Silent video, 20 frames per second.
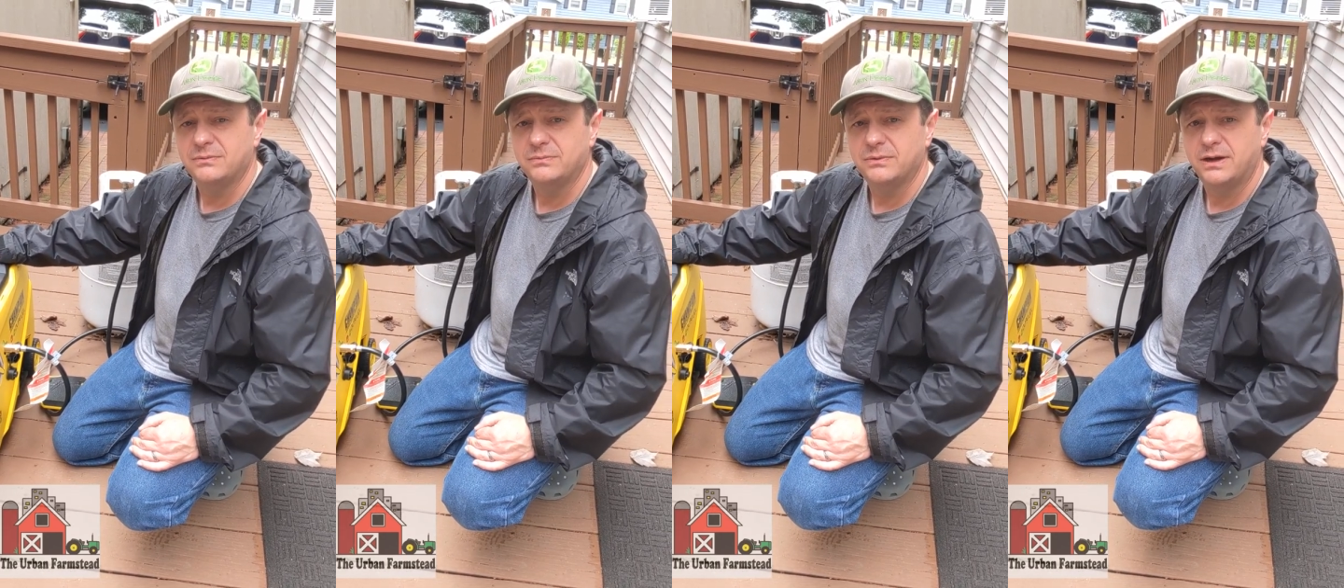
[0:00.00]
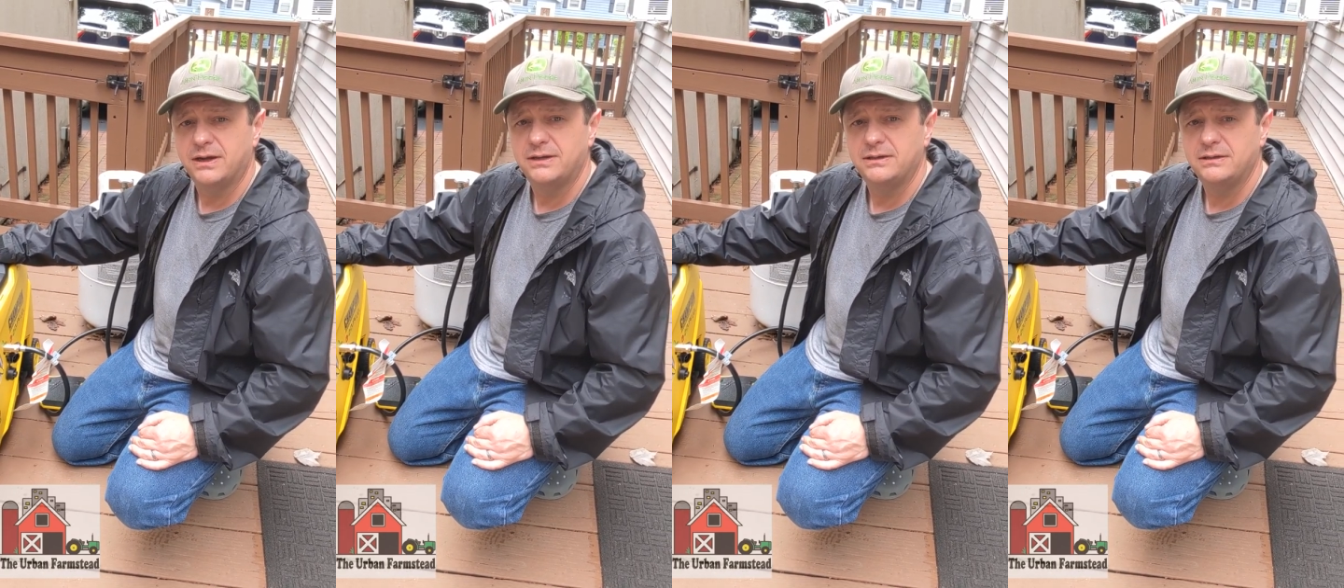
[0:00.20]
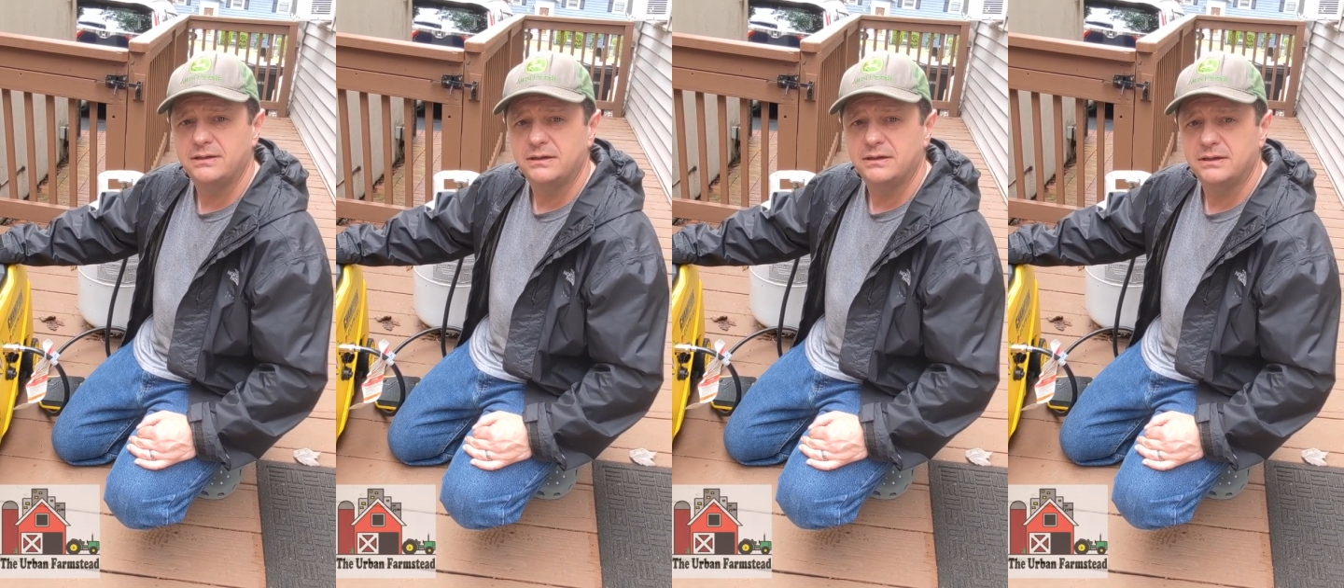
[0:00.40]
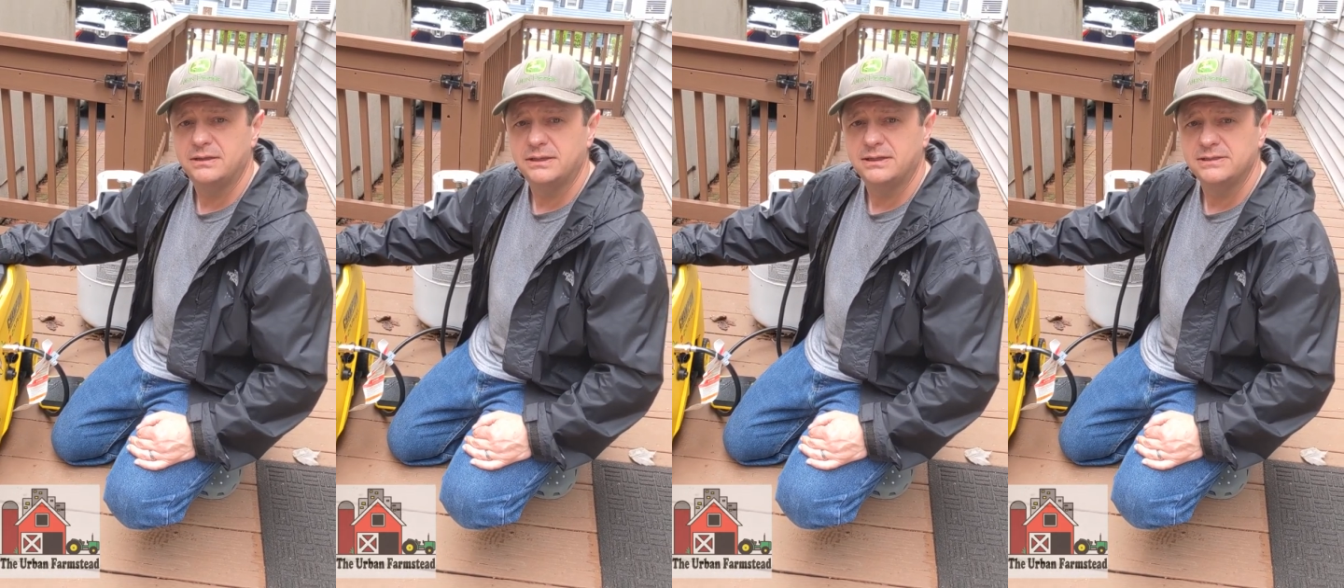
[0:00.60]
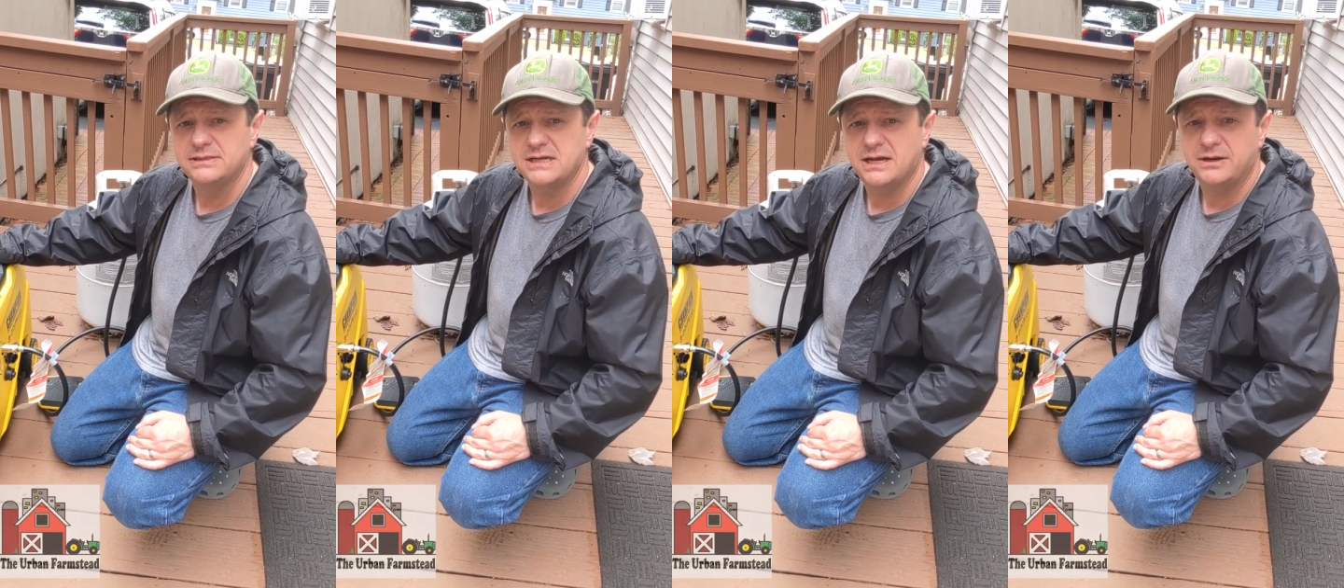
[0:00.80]
run
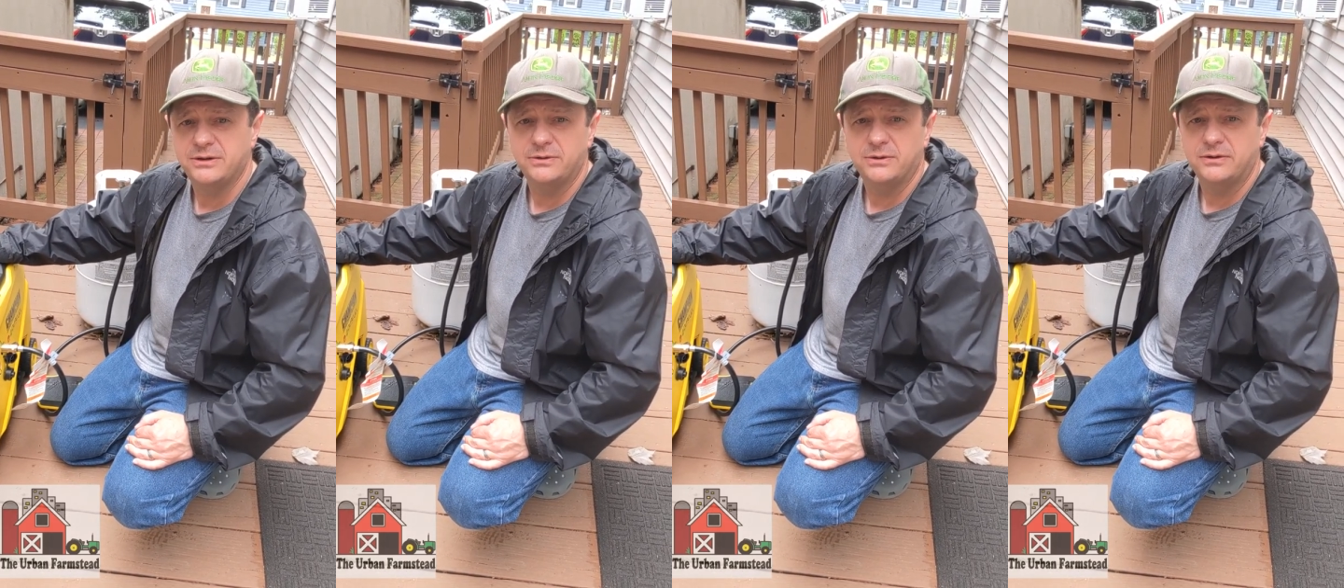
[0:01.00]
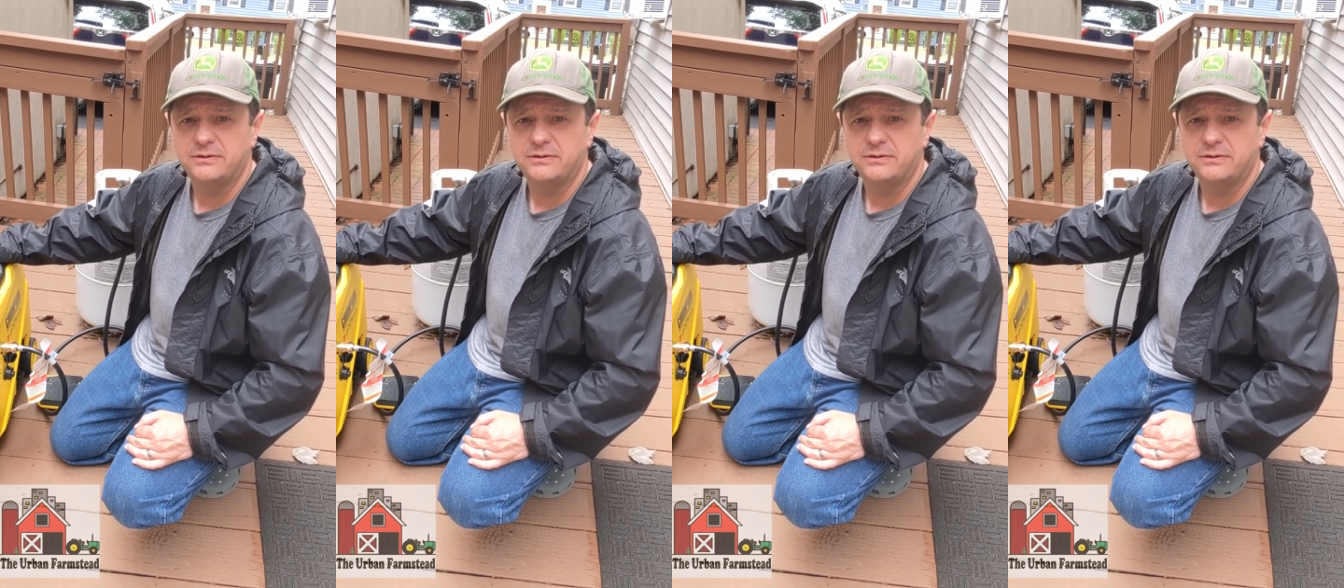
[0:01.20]
the entire